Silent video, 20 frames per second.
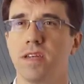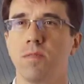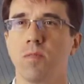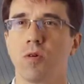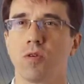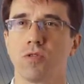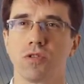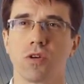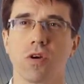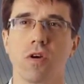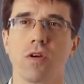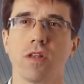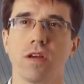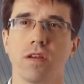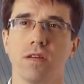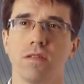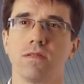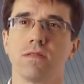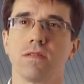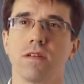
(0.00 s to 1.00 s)
team on
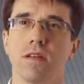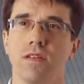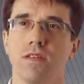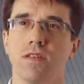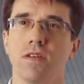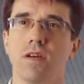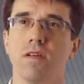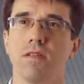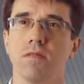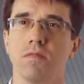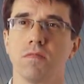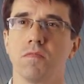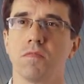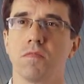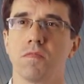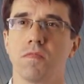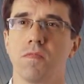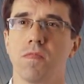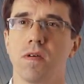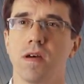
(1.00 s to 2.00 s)
Charlotte was
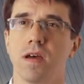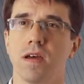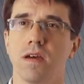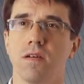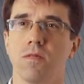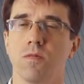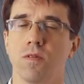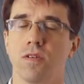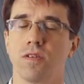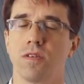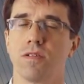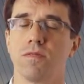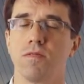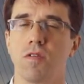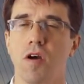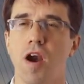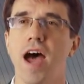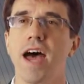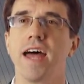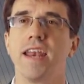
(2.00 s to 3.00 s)
a
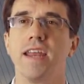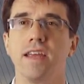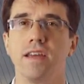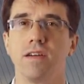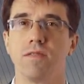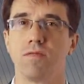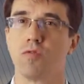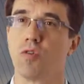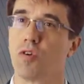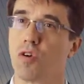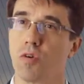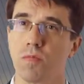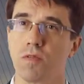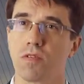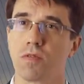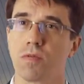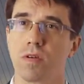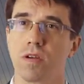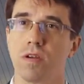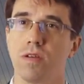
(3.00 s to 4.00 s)
variety of
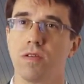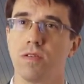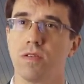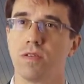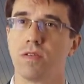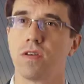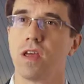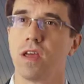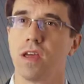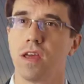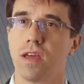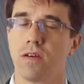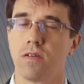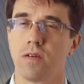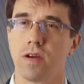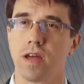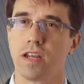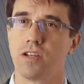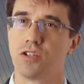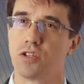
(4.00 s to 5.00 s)
groups we used.
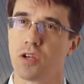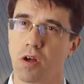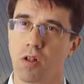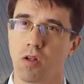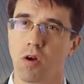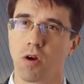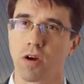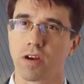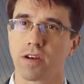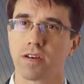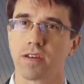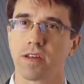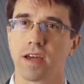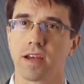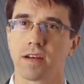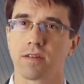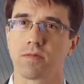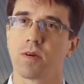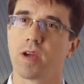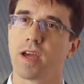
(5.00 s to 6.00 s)
We had a shell
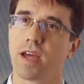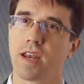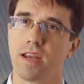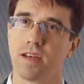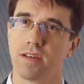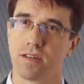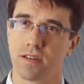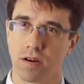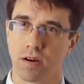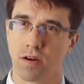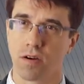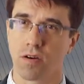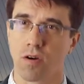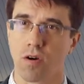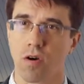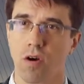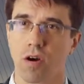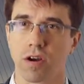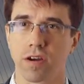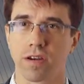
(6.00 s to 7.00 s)
architect, we had interior
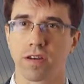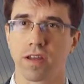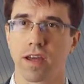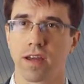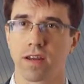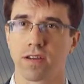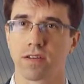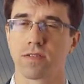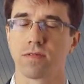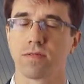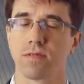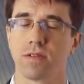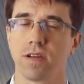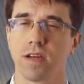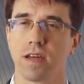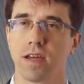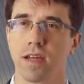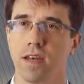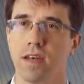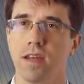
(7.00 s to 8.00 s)
architects, we
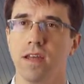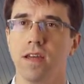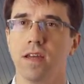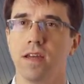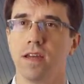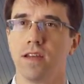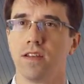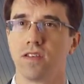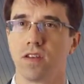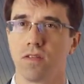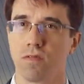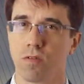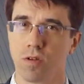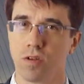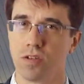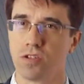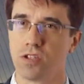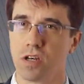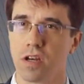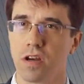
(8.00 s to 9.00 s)
had
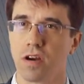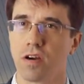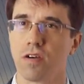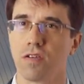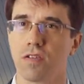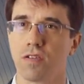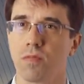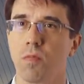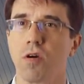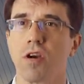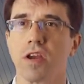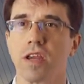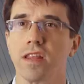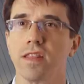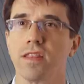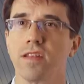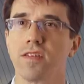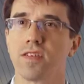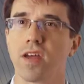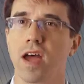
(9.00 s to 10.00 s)
civil engineers.
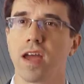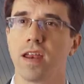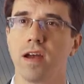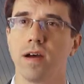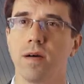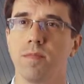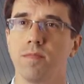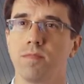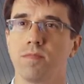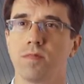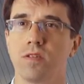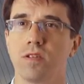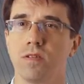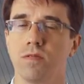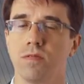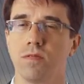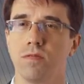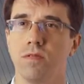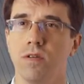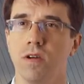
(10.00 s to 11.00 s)
Bringing the site up to
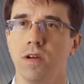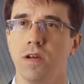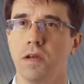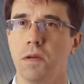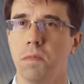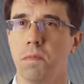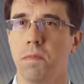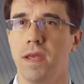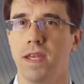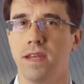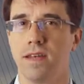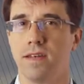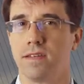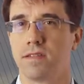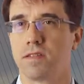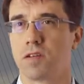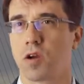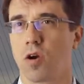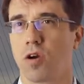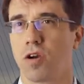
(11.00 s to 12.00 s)
meet
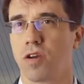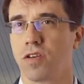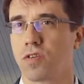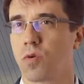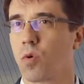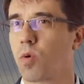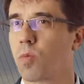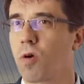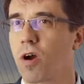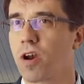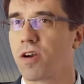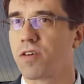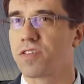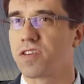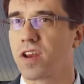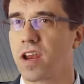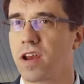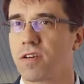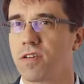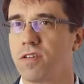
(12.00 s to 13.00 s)
current stormwater
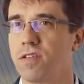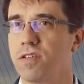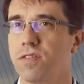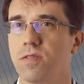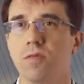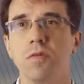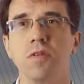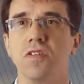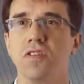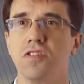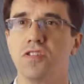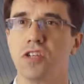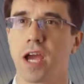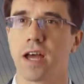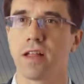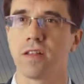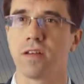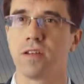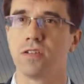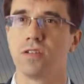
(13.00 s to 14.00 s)
standards was a
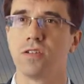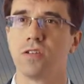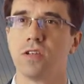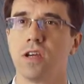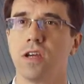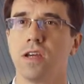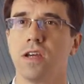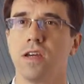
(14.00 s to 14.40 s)
challenge,